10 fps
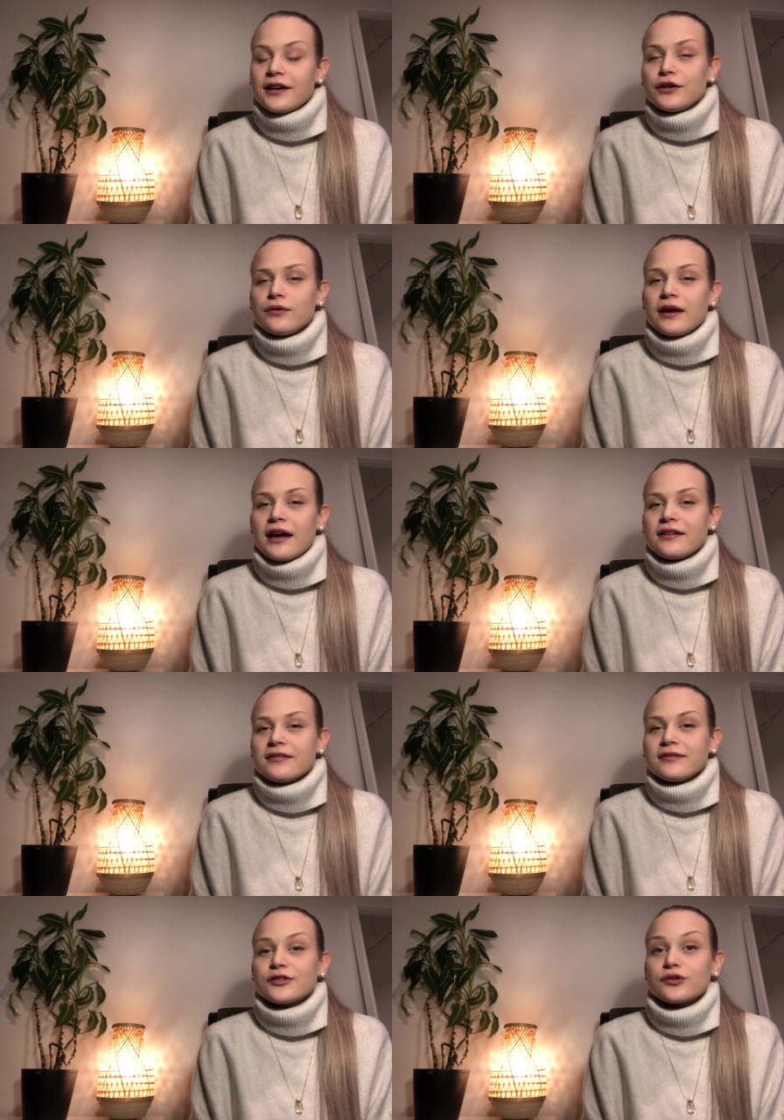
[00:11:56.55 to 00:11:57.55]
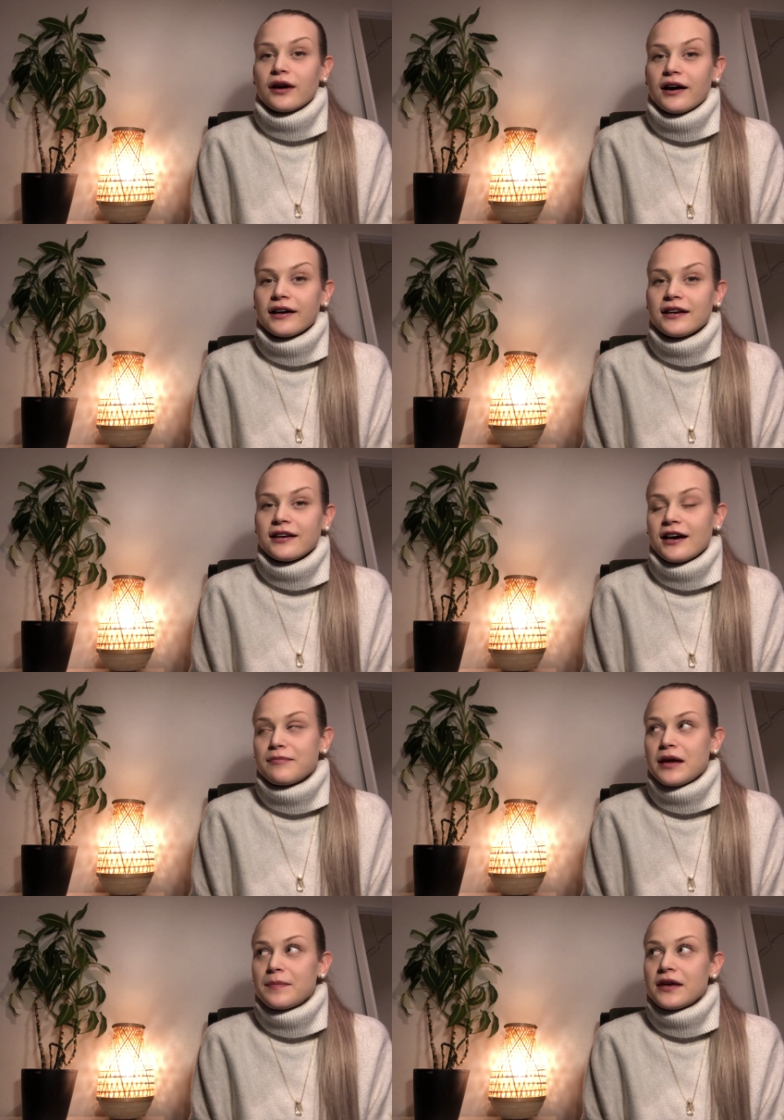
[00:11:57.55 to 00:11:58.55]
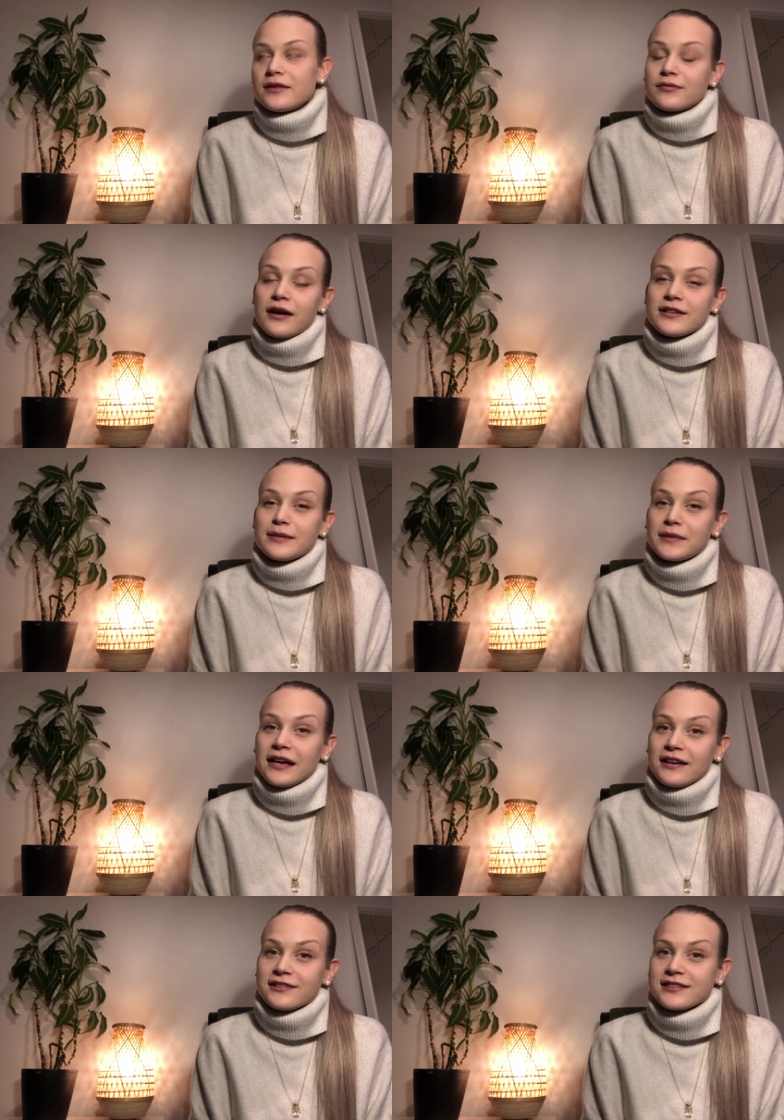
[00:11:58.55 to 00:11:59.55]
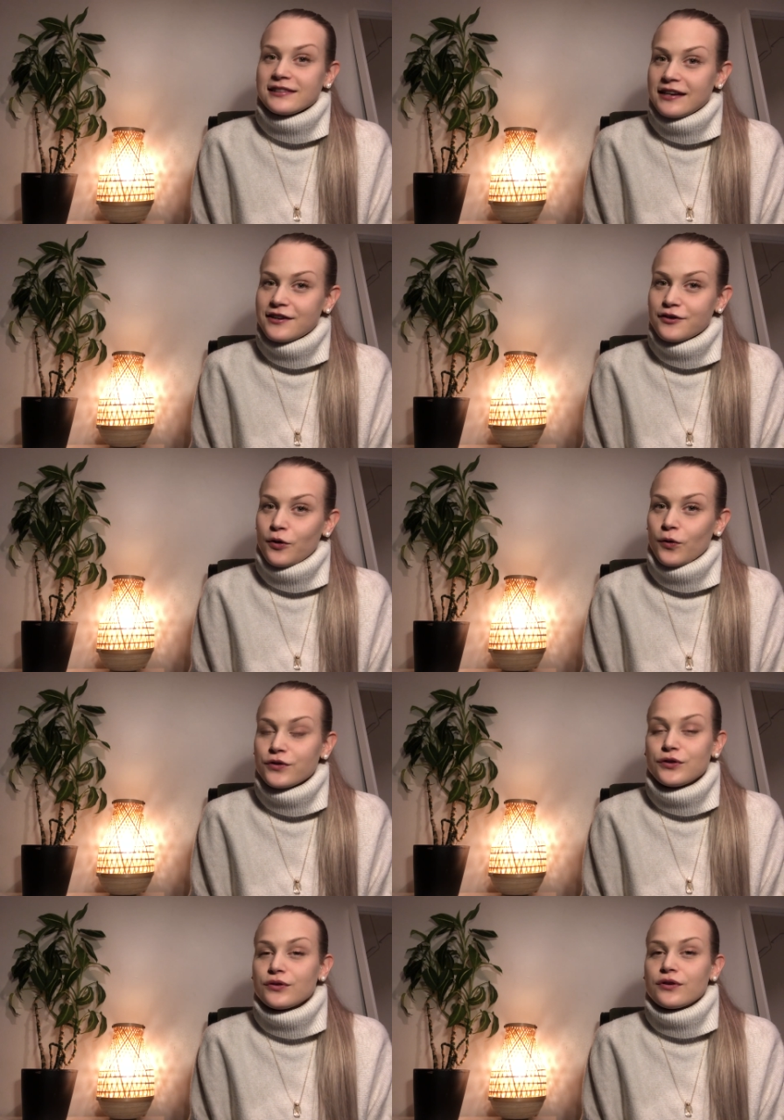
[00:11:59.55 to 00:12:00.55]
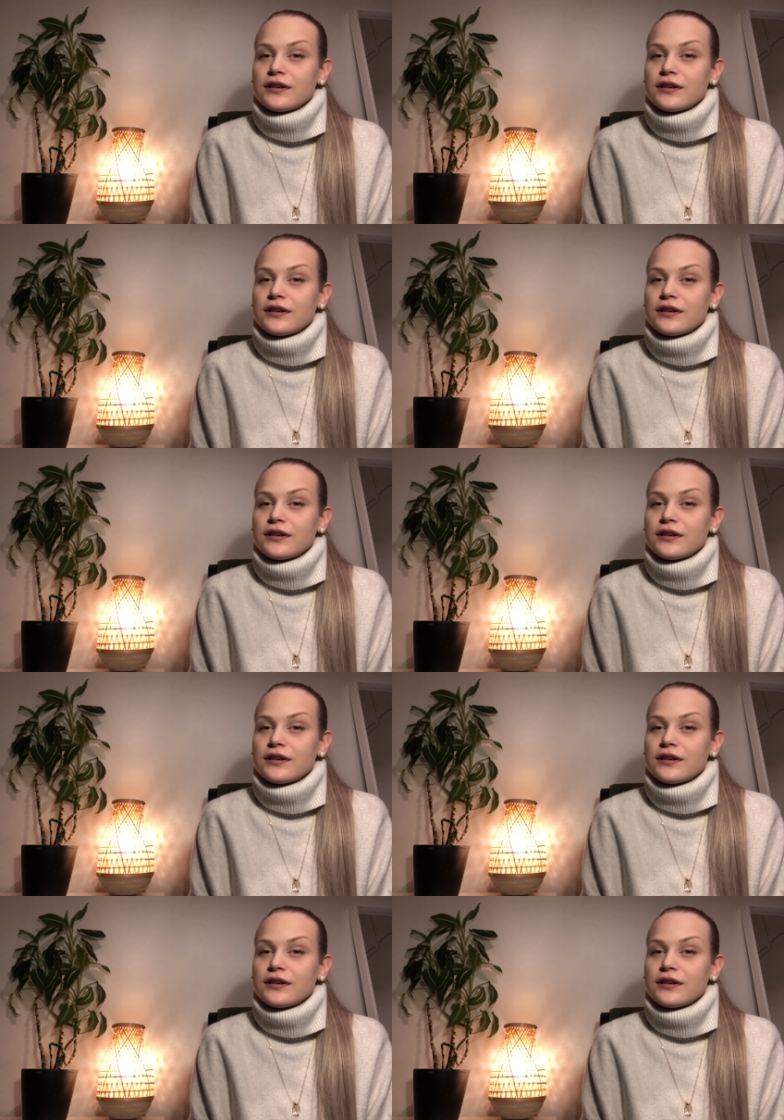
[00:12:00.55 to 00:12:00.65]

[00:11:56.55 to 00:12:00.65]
you can try and maybe try something else later on you don't